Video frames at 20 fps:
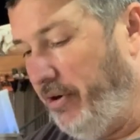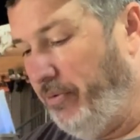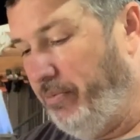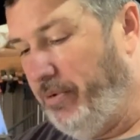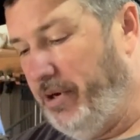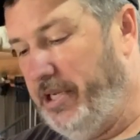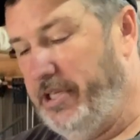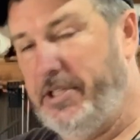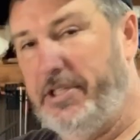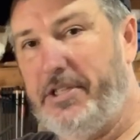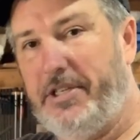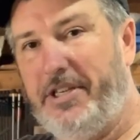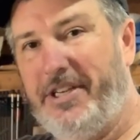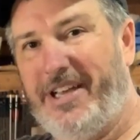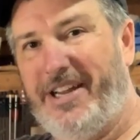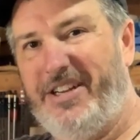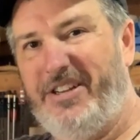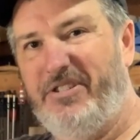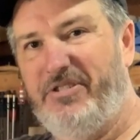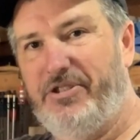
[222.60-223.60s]
ones you
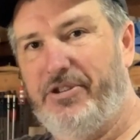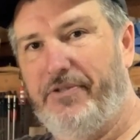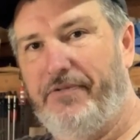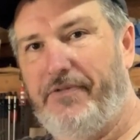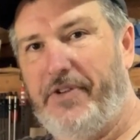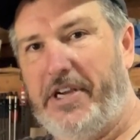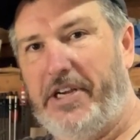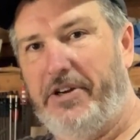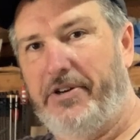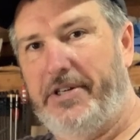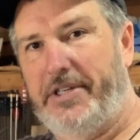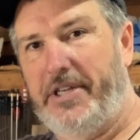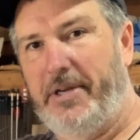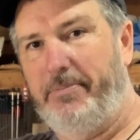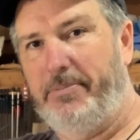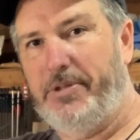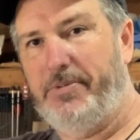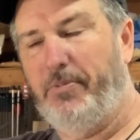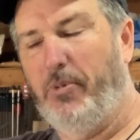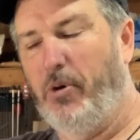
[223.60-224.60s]
got to use your
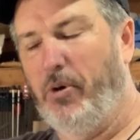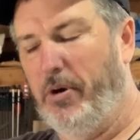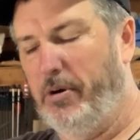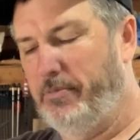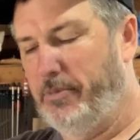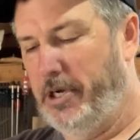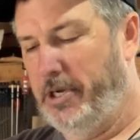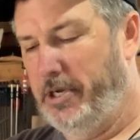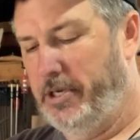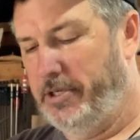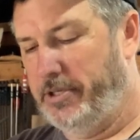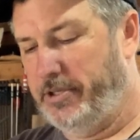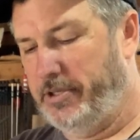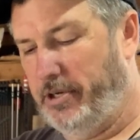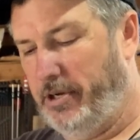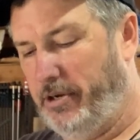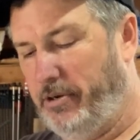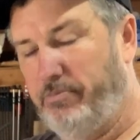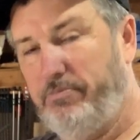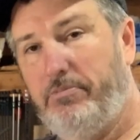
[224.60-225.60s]
fingertips more.
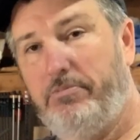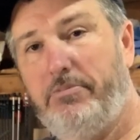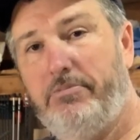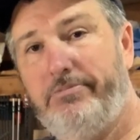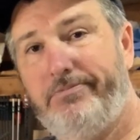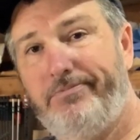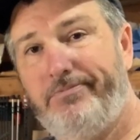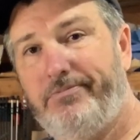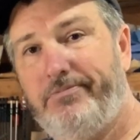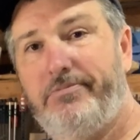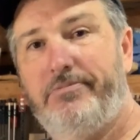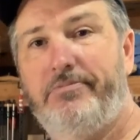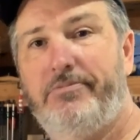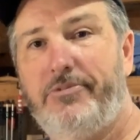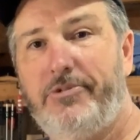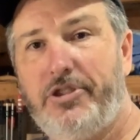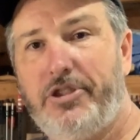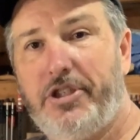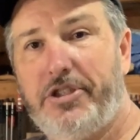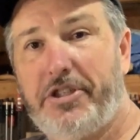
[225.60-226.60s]
So
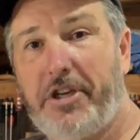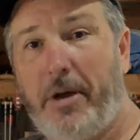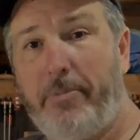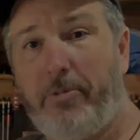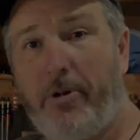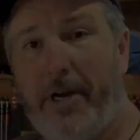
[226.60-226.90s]
just a couple